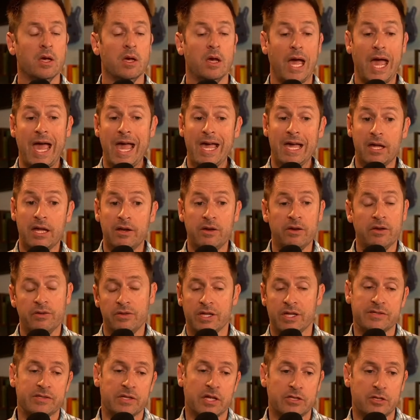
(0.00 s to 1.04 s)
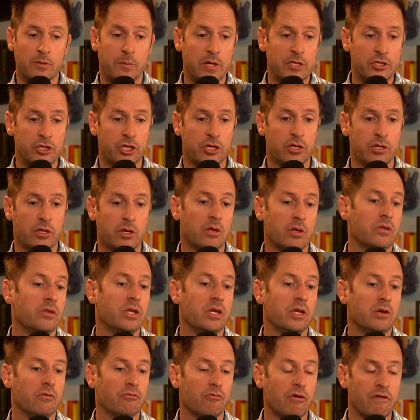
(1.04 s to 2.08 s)
And that's not to mention
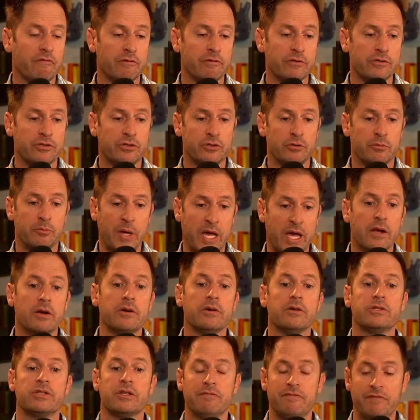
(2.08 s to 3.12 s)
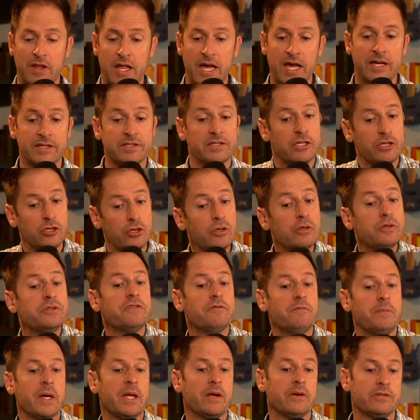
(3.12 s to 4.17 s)
the reference to banners and flags, the use
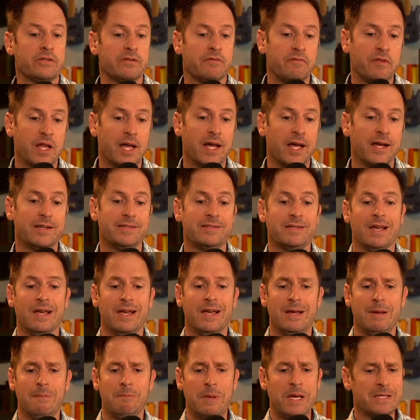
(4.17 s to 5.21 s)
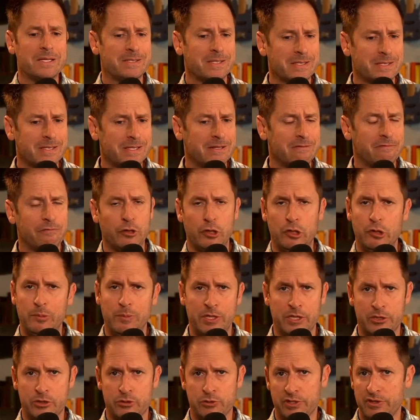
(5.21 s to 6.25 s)
of banners and flags, basically for human
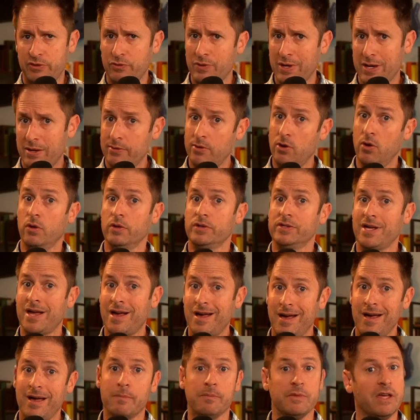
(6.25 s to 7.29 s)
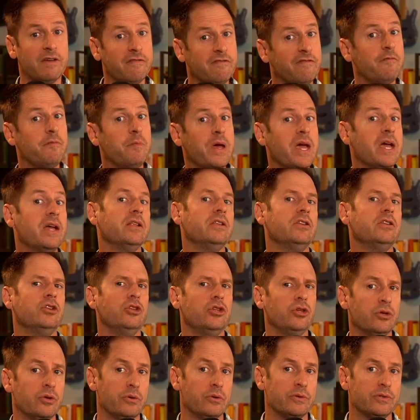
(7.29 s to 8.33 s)
history throughout all time. They've been
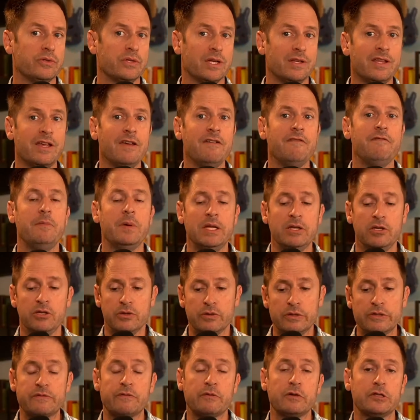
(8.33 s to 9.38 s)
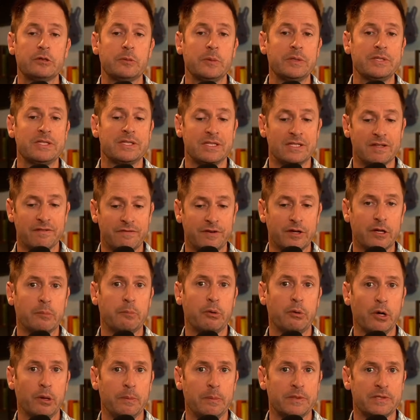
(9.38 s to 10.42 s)
used, and they've been used for specific
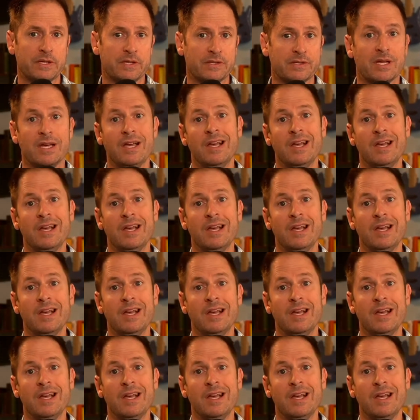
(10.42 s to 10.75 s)
purposes